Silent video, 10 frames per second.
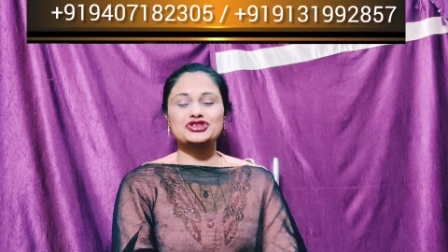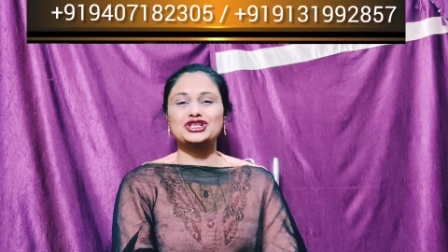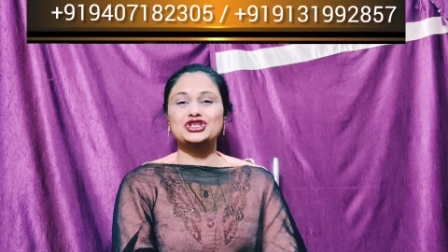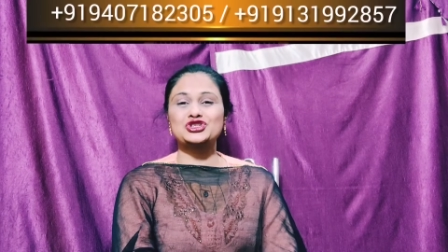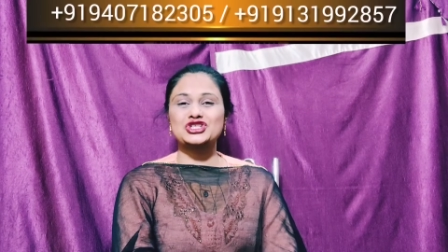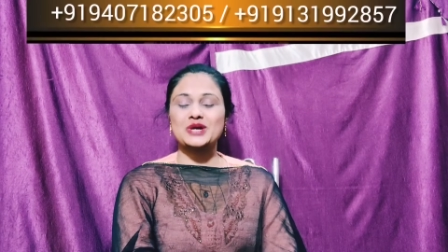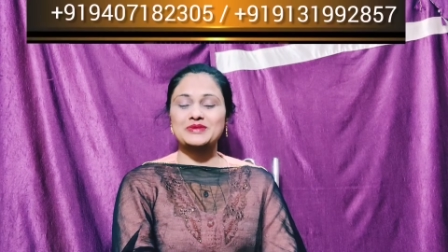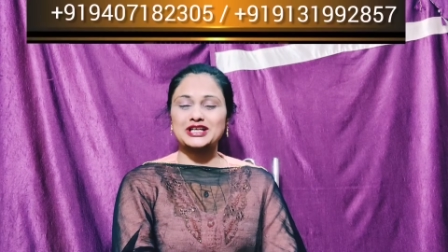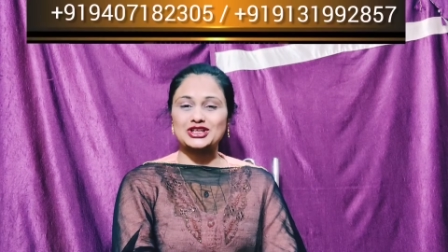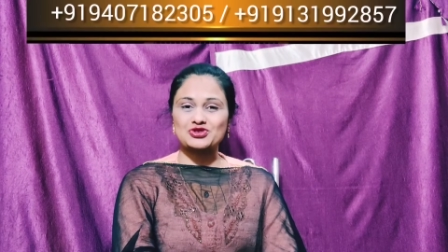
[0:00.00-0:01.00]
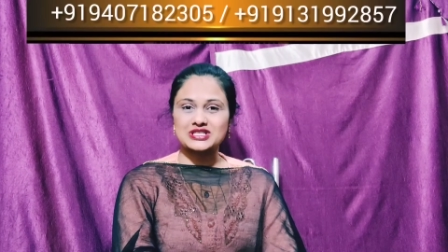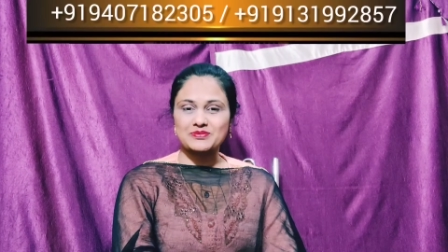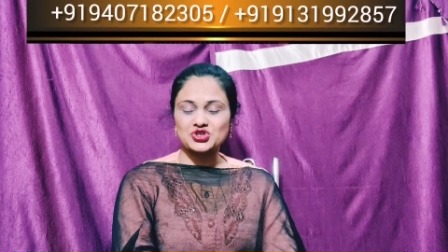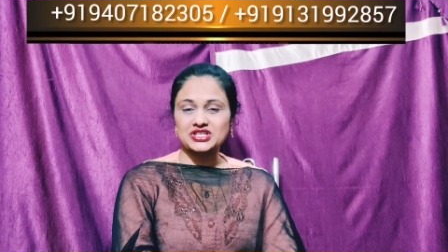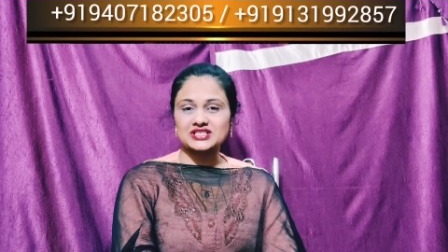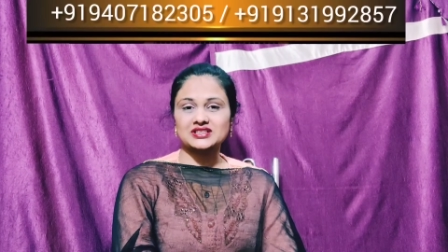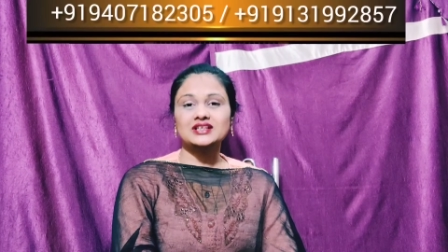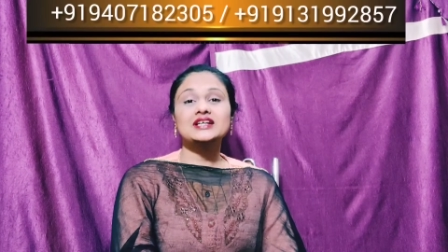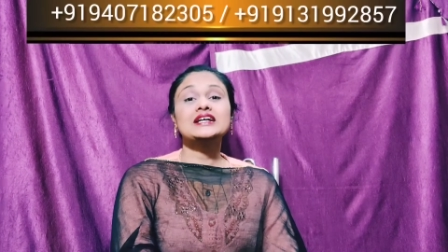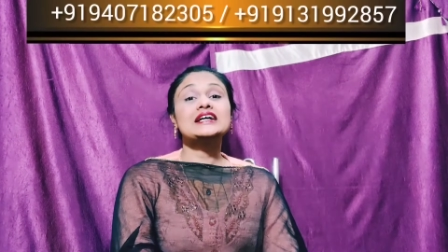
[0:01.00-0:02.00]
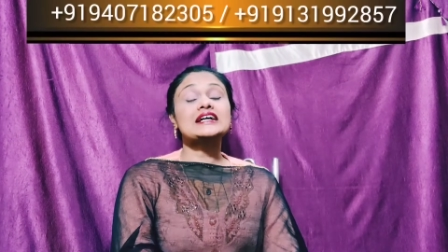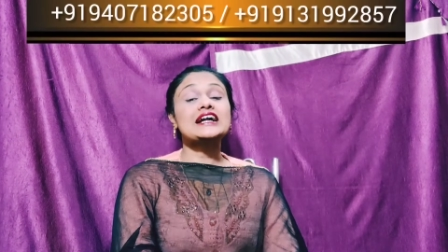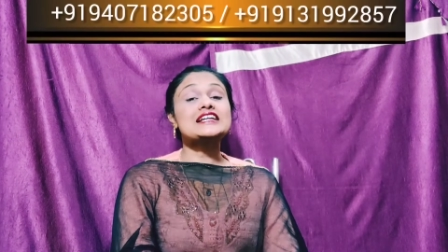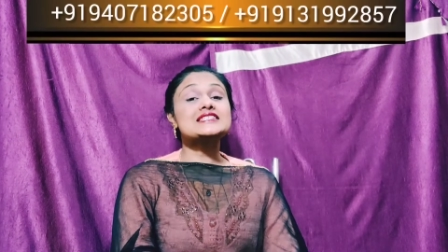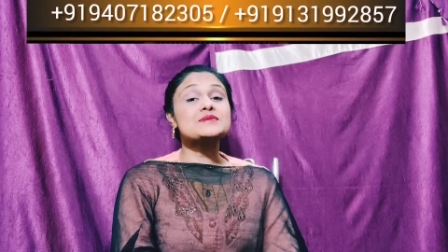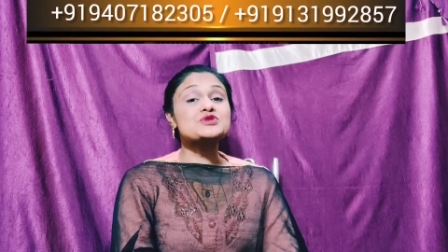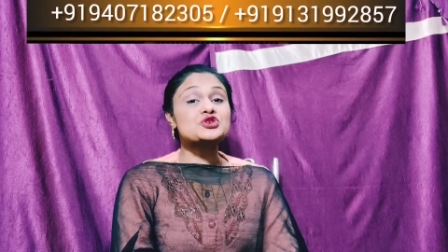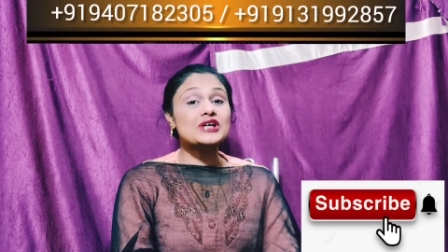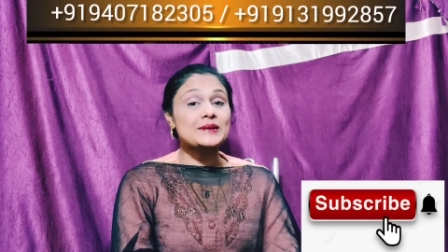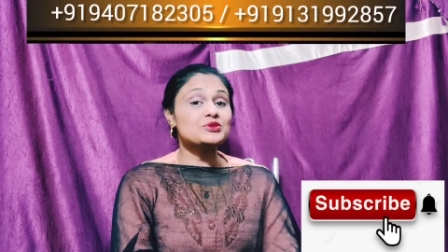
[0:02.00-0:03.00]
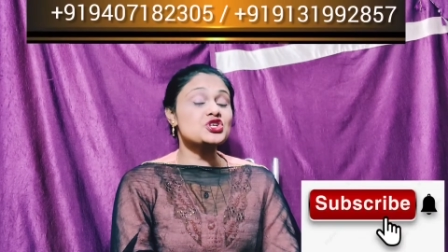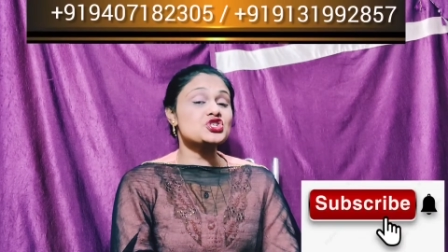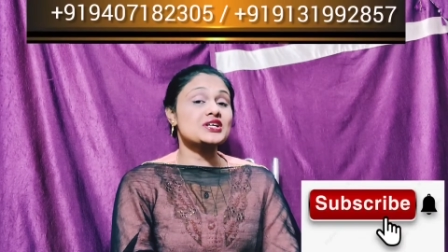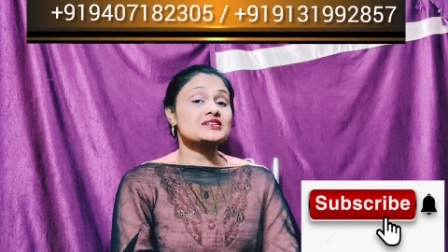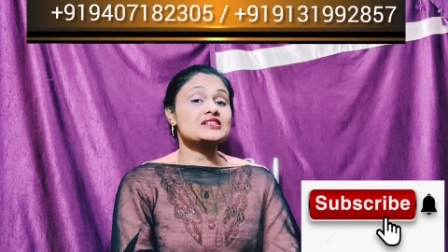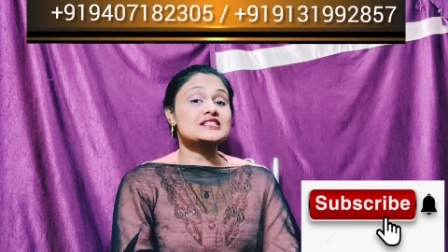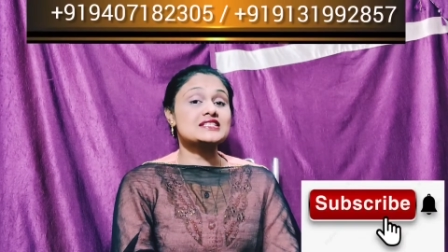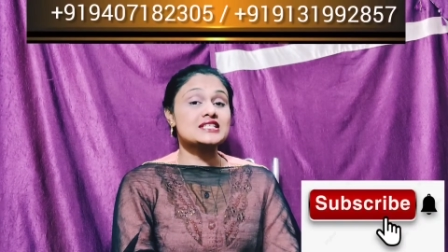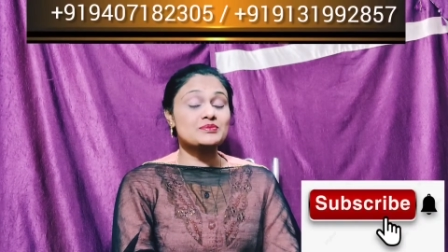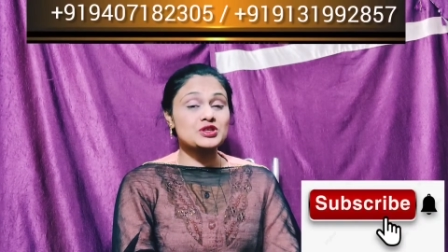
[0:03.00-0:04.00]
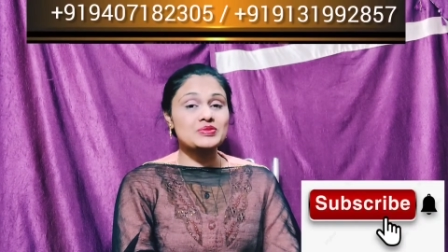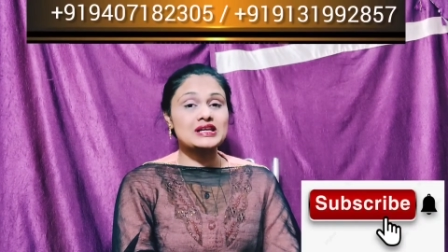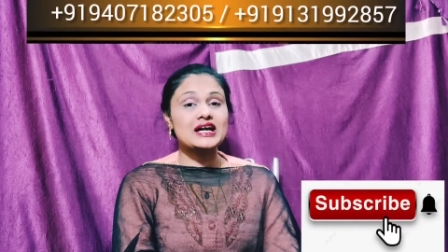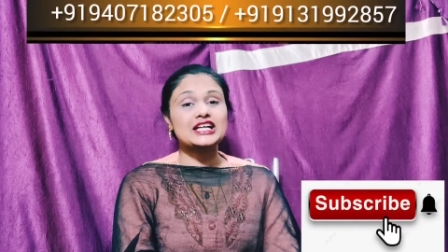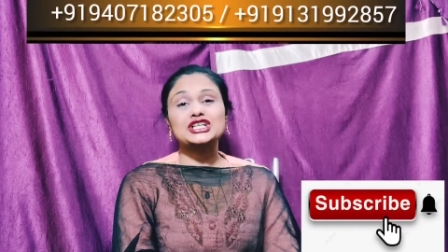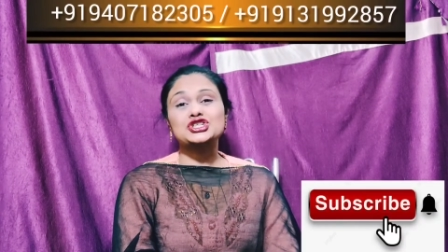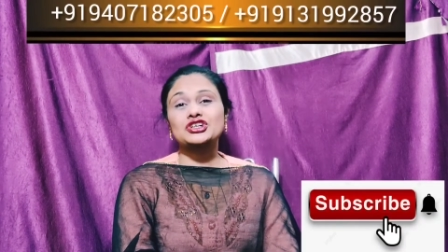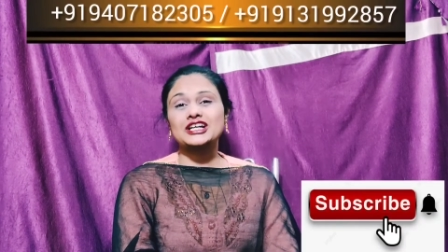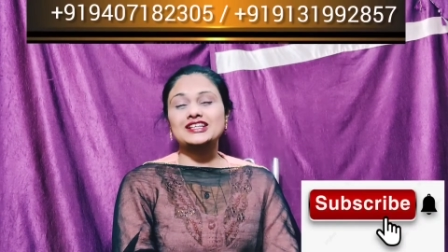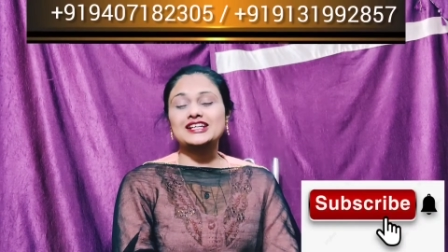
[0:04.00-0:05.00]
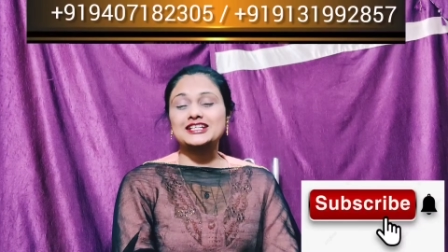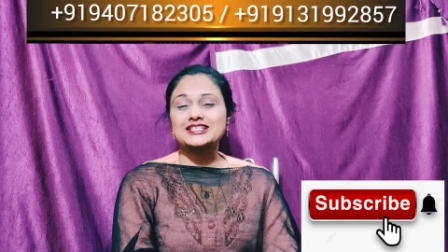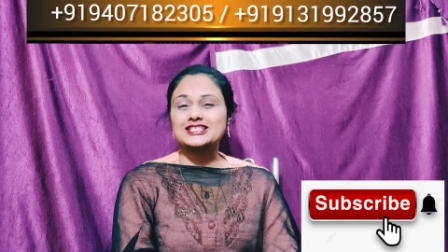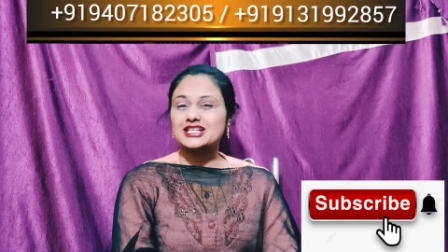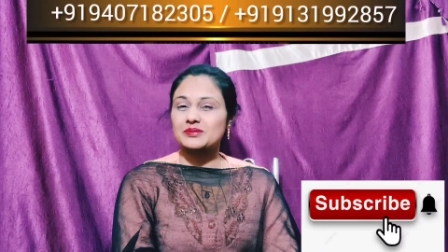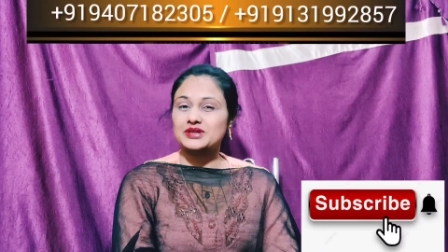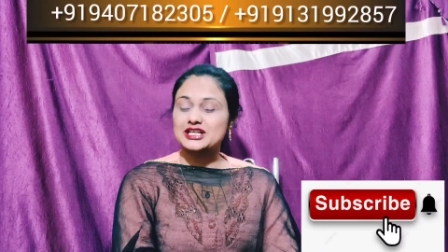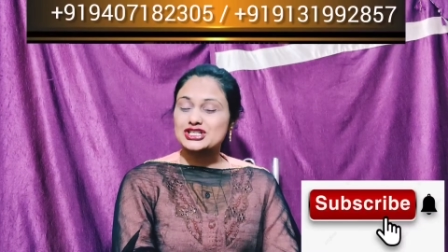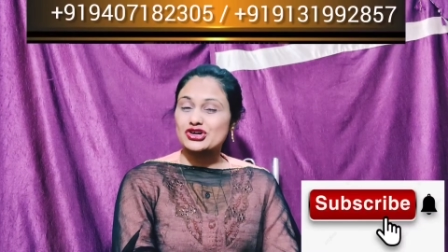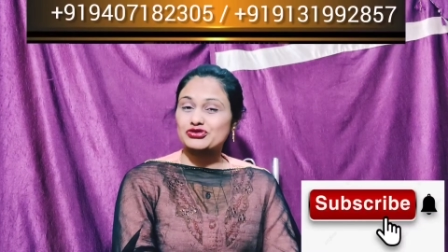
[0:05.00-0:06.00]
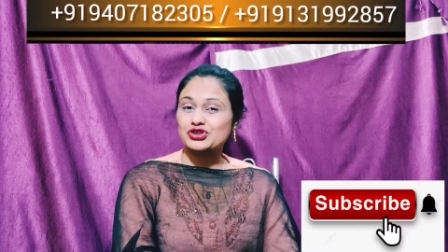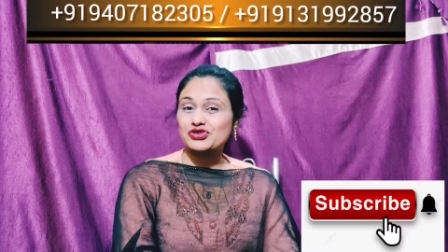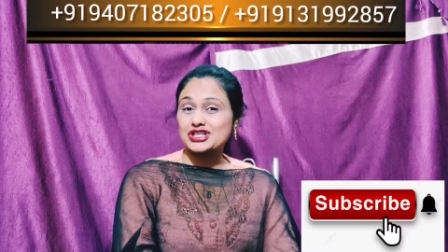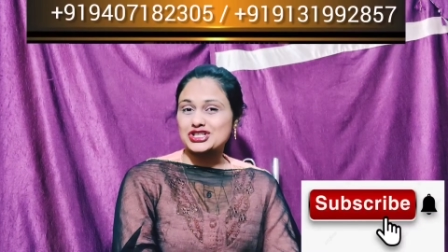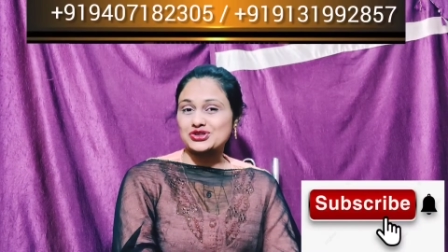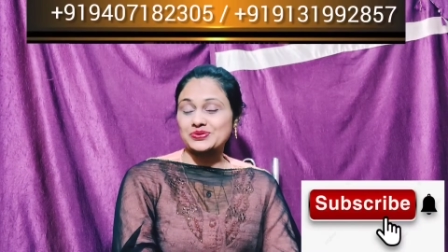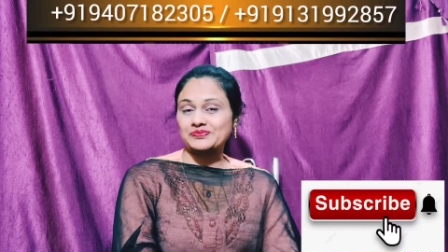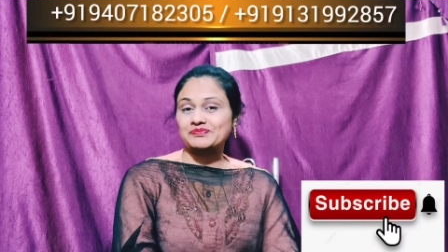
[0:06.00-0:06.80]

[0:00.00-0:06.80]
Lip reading: with a new topic, new subject. Kindly subscribe the channel, tap the bell icon to get the latest updates of the video.